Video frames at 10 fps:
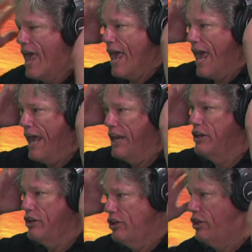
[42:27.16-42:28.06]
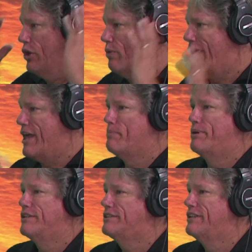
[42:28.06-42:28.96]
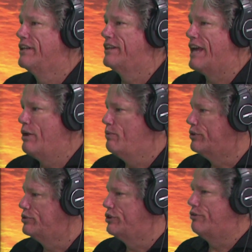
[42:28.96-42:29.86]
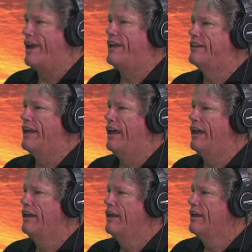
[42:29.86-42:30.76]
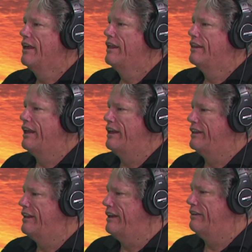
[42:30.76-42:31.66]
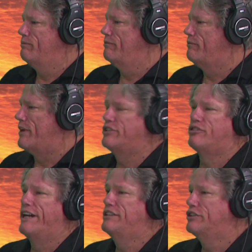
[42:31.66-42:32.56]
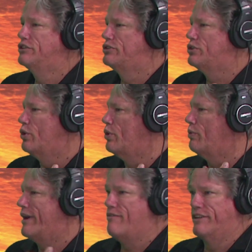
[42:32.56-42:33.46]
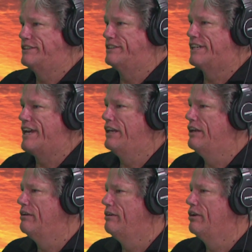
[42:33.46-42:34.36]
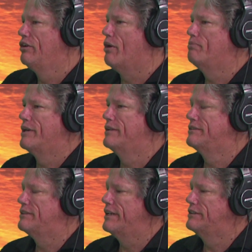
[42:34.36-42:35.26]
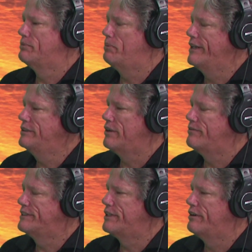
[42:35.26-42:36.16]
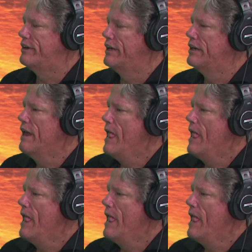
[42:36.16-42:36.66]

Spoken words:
and you are the person that they will direct their frustrations or whatever. As you say, you copped it as a police officer. And